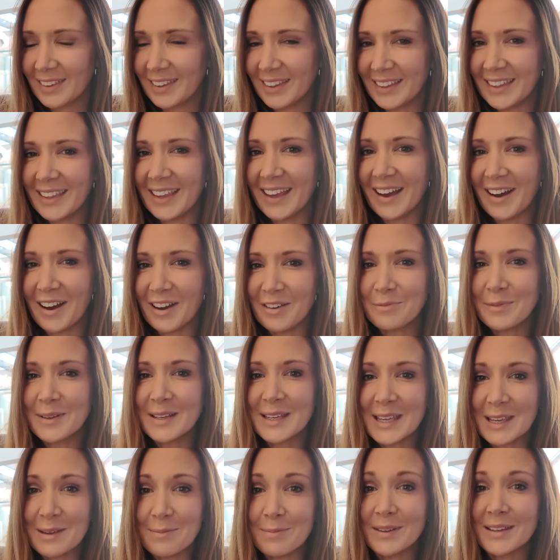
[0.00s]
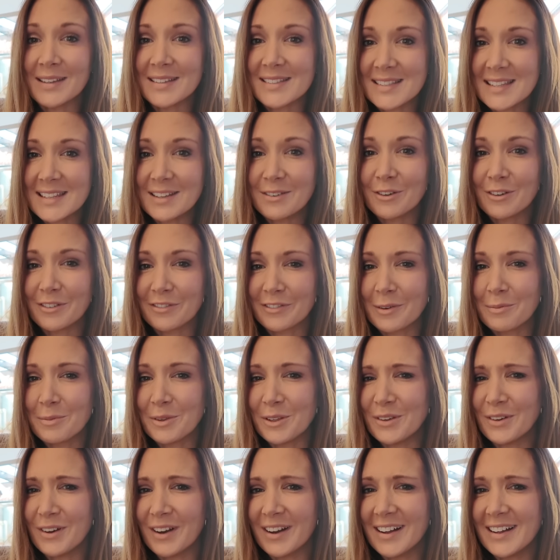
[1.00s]
Yeah, I've been keeping a secret from
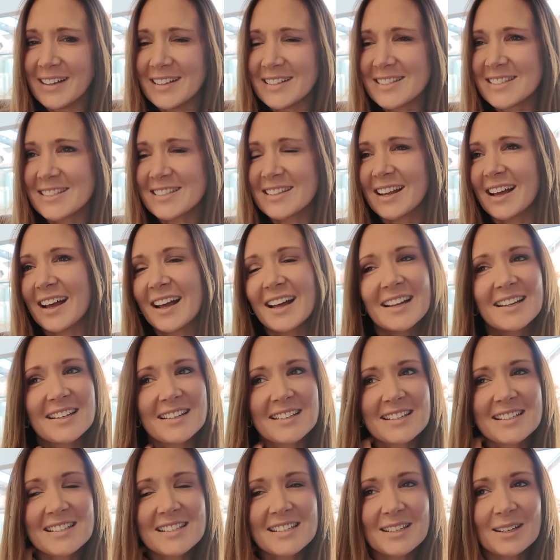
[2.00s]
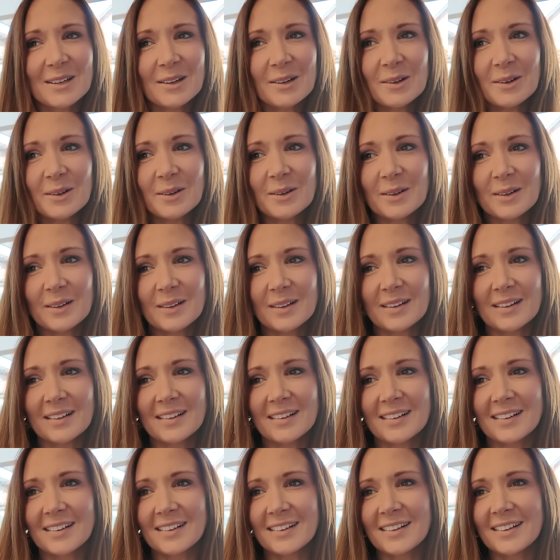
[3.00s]
you guys, and
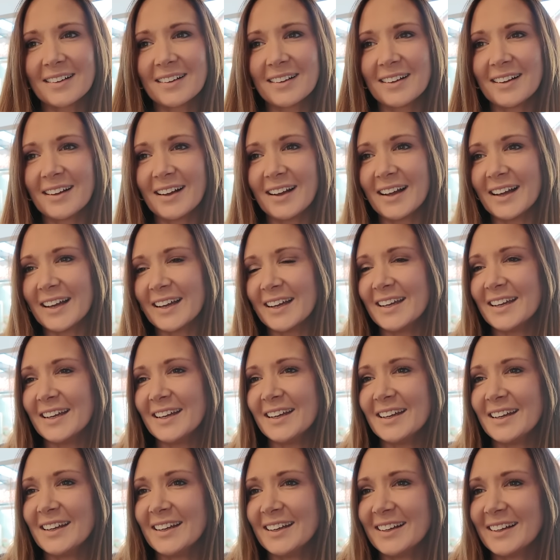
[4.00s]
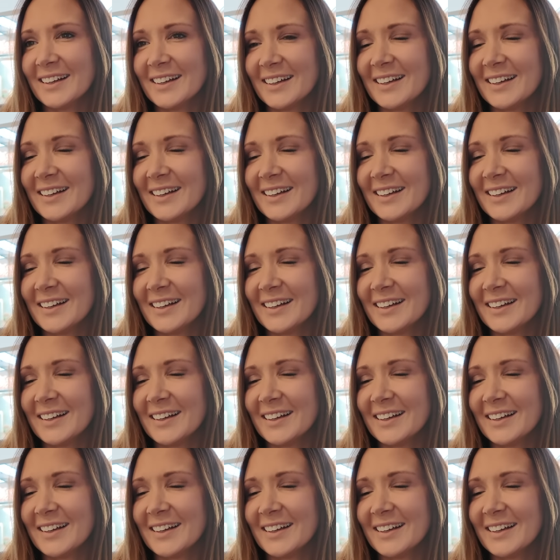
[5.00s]
I